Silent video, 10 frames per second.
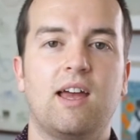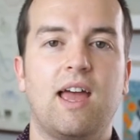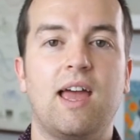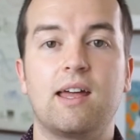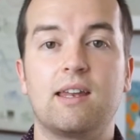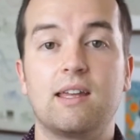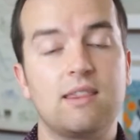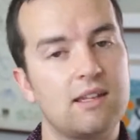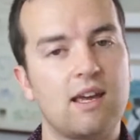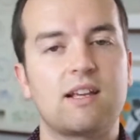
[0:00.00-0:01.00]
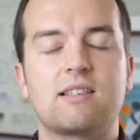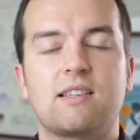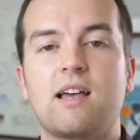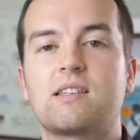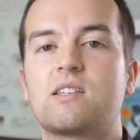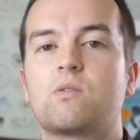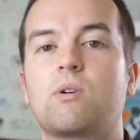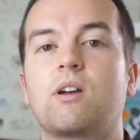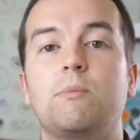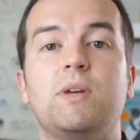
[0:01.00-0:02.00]
And in the next lessons,
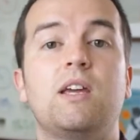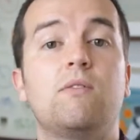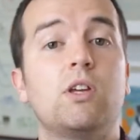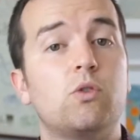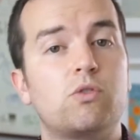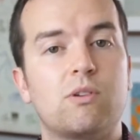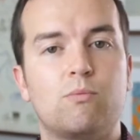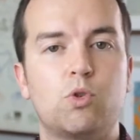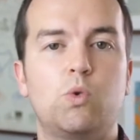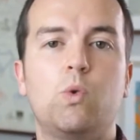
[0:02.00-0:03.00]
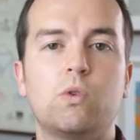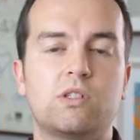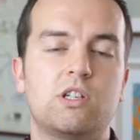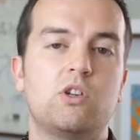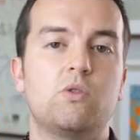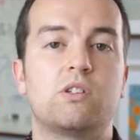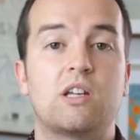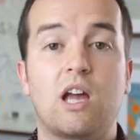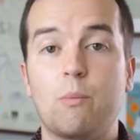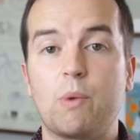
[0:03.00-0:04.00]
we're going to be giving you some tools to use to
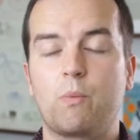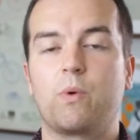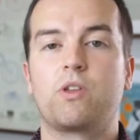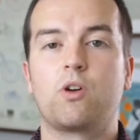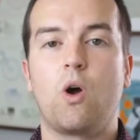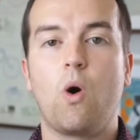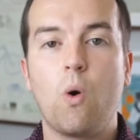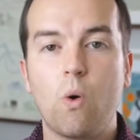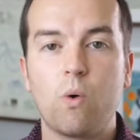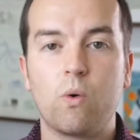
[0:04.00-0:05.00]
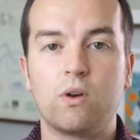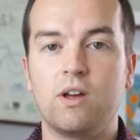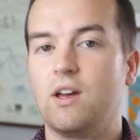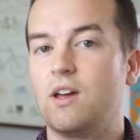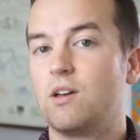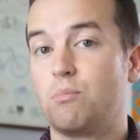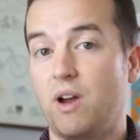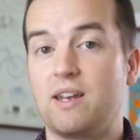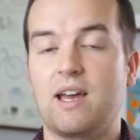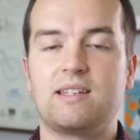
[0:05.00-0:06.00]
come up with your own
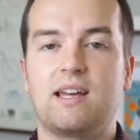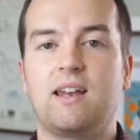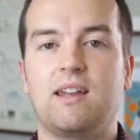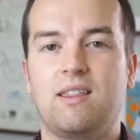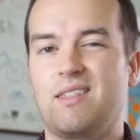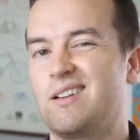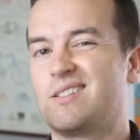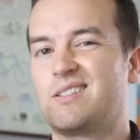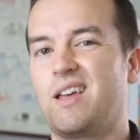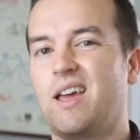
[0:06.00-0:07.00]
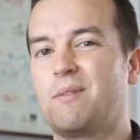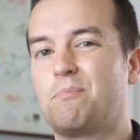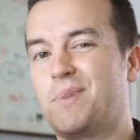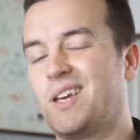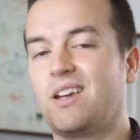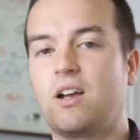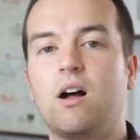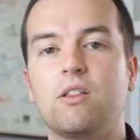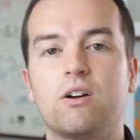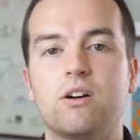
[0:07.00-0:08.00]
brand identity. Things like picking
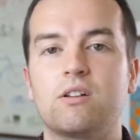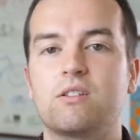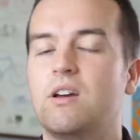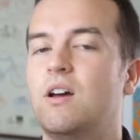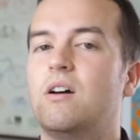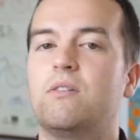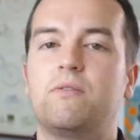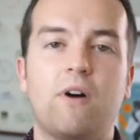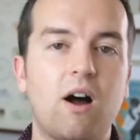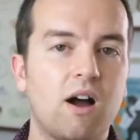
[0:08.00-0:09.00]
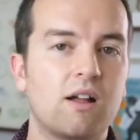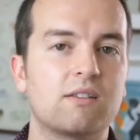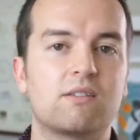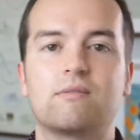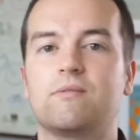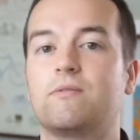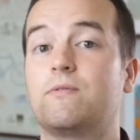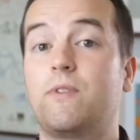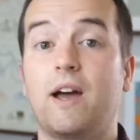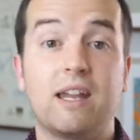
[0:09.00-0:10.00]
colors, fonts,
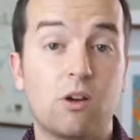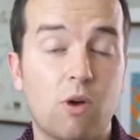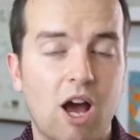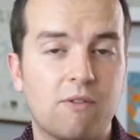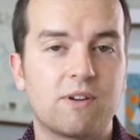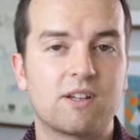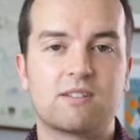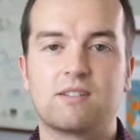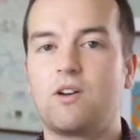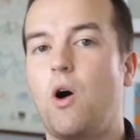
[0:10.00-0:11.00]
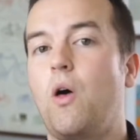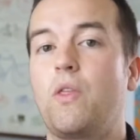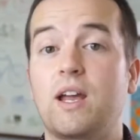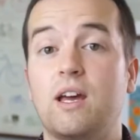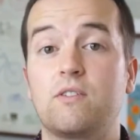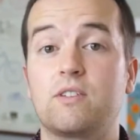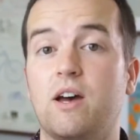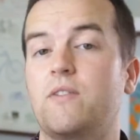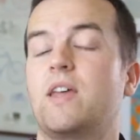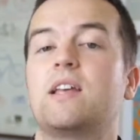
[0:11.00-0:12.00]
finding graphics, all that kind of
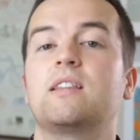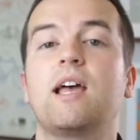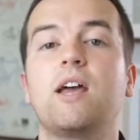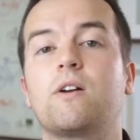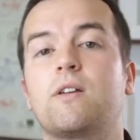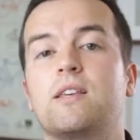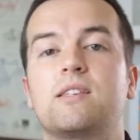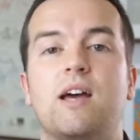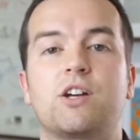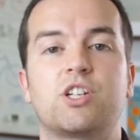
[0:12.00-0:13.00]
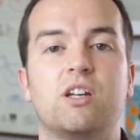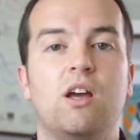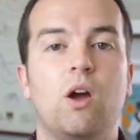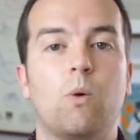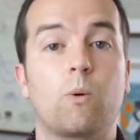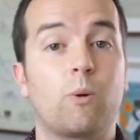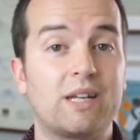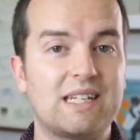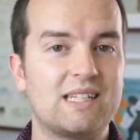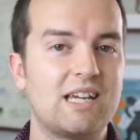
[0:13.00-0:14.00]
stuff. And then later in this section, we're going
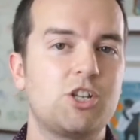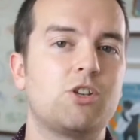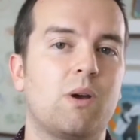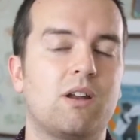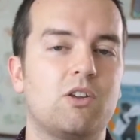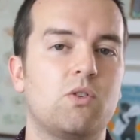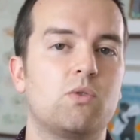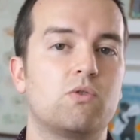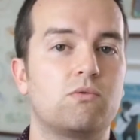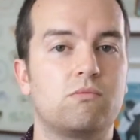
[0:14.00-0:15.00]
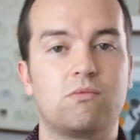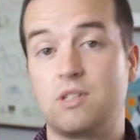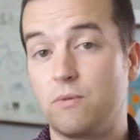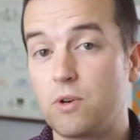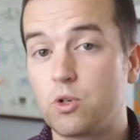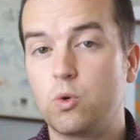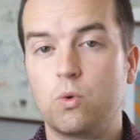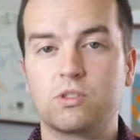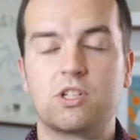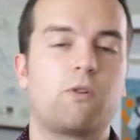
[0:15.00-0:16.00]
to teach you how to use different
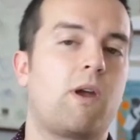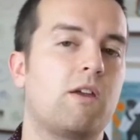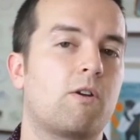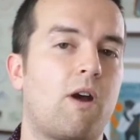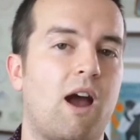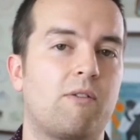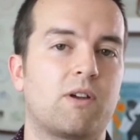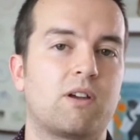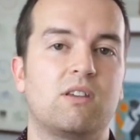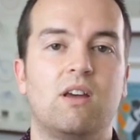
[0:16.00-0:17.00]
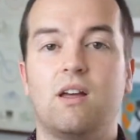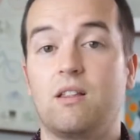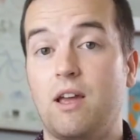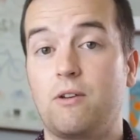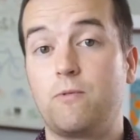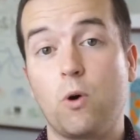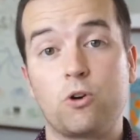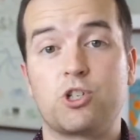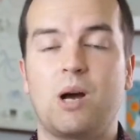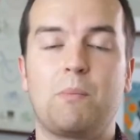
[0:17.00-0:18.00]
tools to create your graphics, like
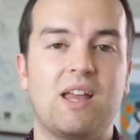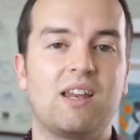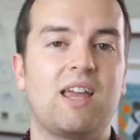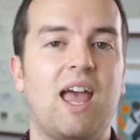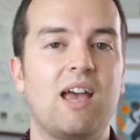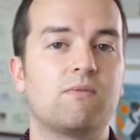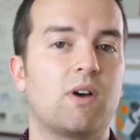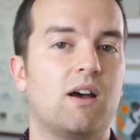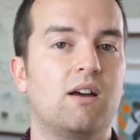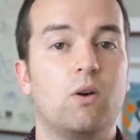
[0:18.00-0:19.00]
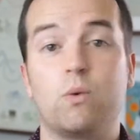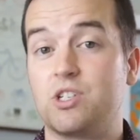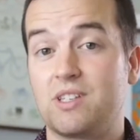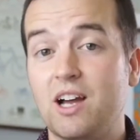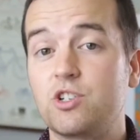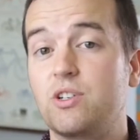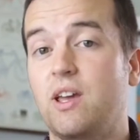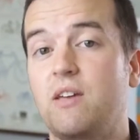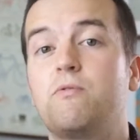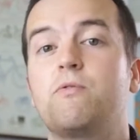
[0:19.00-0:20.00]
Photoshop and Canva, which is actually
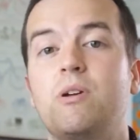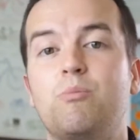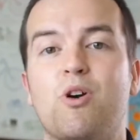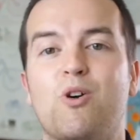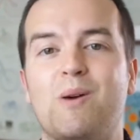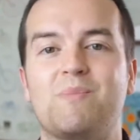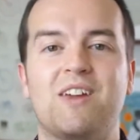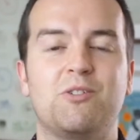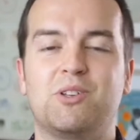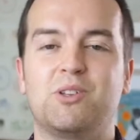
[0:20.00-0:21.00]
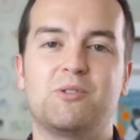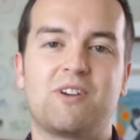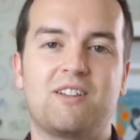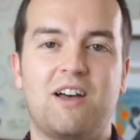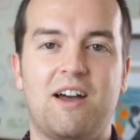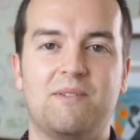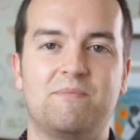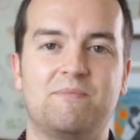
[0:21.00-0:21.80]
a free program that you can use online.